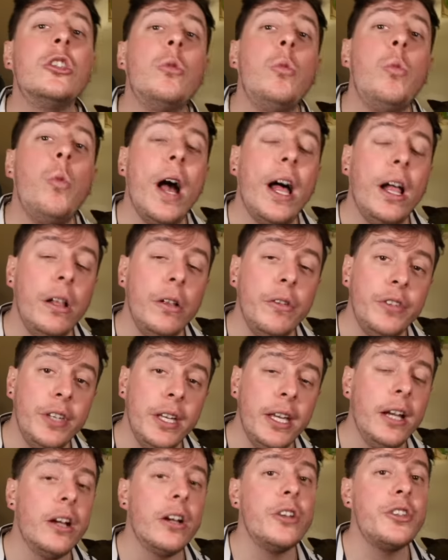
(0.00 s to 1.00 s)
12
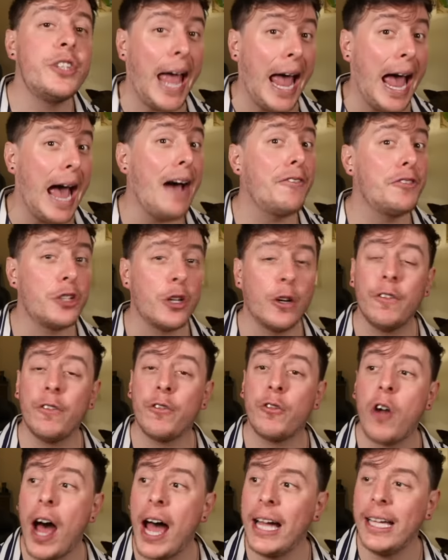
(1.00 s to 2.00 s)
years after
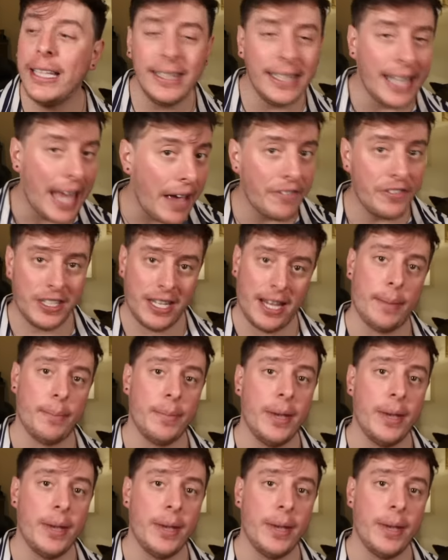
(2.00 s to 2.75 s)
Fry left him.